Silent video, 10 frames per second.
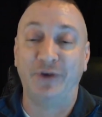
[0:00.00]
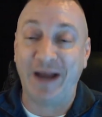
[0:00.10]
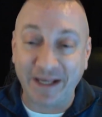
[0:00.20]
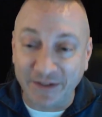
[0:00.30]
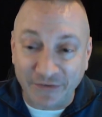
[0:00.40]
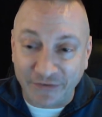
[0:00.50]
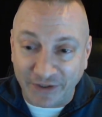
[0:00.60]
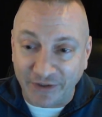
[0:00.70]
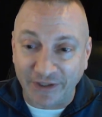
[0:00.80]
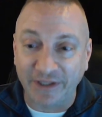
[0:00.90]
Dragon
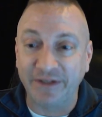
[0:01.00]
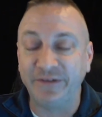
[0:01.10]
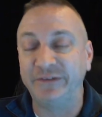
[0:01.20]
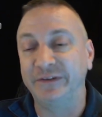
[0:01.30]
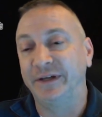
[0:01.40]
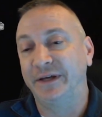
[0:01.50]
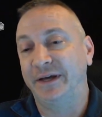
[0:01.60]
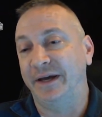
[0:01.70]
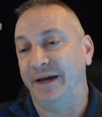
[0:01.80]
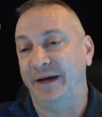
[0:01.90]
series.
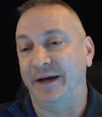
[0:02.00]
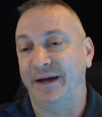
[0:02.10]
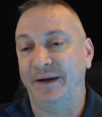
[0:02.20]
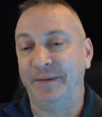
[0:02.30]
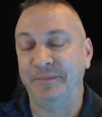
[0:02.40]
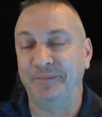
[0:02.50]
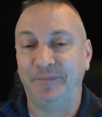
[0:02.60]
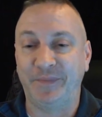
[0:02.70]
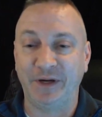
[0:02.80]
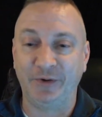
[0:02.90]

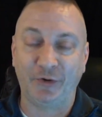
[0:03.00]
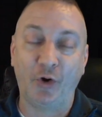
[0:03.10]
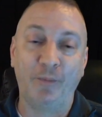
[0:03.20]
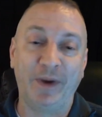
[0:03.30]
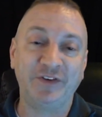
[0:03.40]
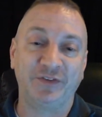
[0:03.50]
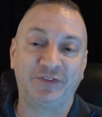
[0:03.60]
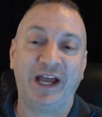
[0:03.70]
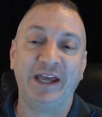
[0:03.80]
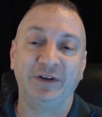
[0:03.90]
There was a whole bunch
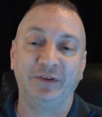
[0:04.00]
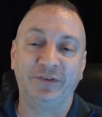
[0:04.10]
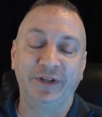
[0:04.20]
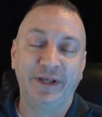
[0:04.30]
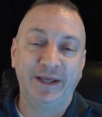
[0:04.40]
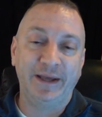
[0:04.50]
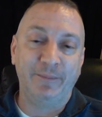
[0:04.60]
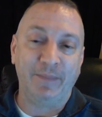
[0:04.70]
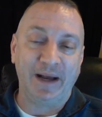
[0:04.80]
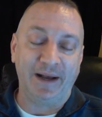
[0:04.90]
of titles.
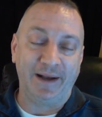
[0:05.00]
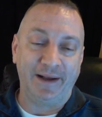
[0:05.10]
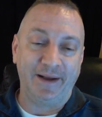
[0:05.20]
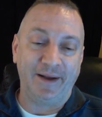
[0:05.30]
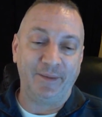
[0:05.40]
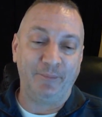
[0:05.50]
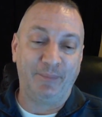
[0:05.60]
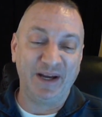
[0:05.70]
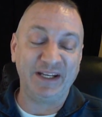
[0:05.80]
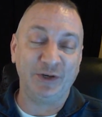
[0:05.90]

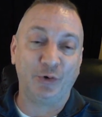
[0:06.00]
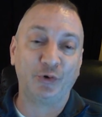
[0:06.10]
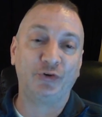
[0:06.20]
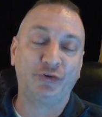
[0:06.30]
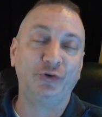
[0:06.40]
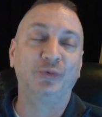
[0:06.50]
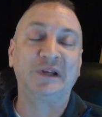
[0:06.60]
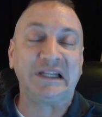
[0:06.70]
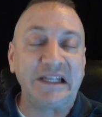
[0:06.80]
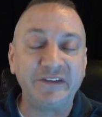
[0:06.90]
But in order to
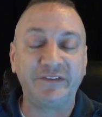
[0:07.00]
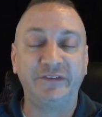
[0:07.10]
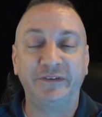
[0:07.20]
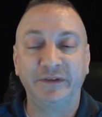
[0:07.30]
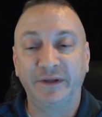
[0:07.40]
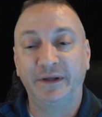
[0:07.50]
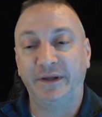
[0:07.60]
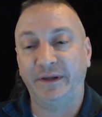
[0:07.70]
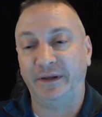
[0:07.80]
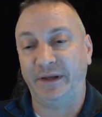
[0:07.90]
release
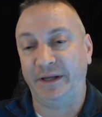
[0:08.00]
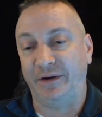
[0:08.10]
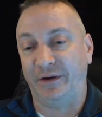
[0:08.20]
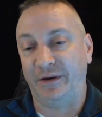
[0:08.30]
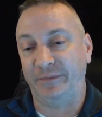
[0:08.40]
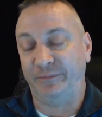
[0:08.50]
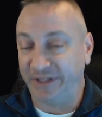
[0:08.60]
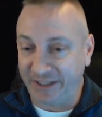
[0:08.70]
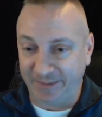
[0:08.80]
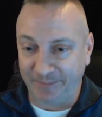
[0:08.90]
it on
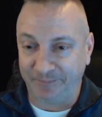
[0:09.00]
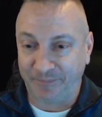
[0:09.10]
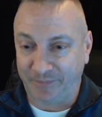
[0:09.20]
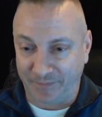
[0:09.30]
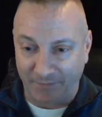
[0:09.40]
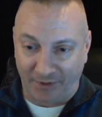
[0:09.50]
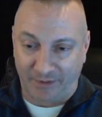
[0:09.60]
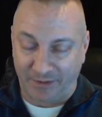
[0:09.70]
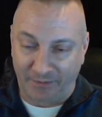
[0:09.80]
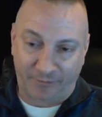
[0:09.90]
Bleem
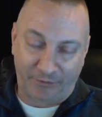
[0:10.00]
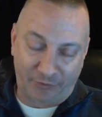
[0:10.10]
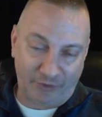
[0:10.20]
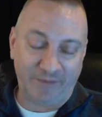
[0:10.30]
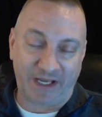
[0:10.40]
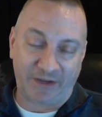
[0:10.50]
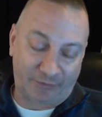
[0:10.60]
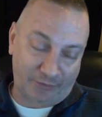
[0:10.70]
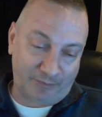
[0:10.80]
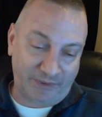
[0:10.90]
for the
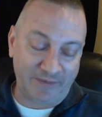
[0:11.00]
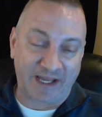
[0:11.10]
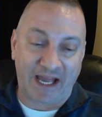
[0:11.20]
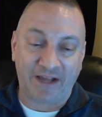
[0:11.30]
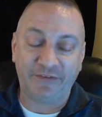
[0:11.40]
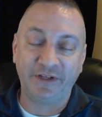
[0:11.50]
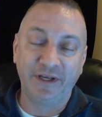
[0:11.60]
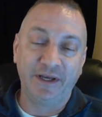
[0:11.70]
Dreamcast or Bleemcast,